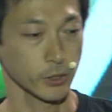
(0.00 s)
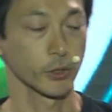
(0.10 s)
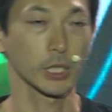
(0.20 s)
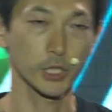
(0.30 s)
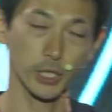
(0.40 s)

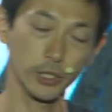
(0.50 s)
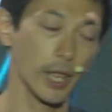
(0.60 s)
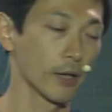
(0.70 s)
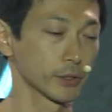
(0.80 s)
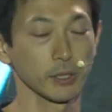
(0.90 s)
can check it
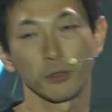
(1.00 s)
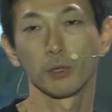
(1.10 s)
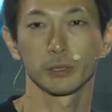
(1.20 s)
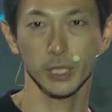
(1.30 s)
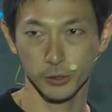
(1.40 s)
out or
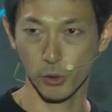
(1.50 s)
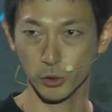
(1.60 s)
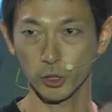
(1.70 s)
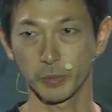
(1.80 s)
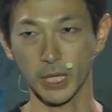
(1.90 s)
just talk
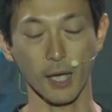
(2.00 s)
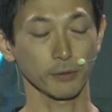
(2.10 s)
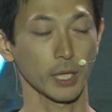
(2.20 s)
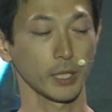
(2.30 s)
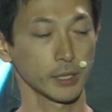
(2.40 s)
to me
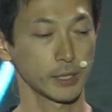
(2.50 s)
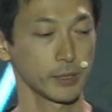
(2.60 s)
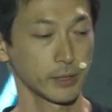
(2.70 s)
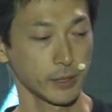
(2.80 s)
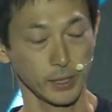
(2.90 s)
after this.
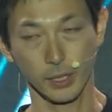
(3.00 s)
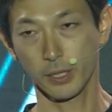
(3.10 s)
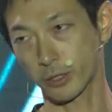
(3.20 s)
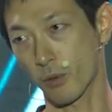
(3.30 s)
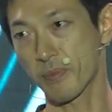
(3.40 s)

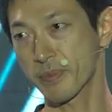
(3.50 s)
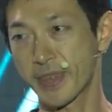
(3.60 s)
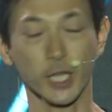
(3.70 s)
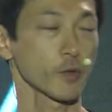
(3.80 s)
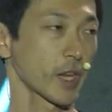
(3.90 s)
So
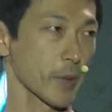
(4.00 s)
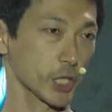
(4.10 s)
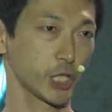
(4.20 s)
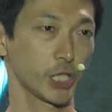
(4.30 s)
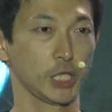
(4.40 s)
thank you very
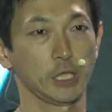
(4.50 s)
much.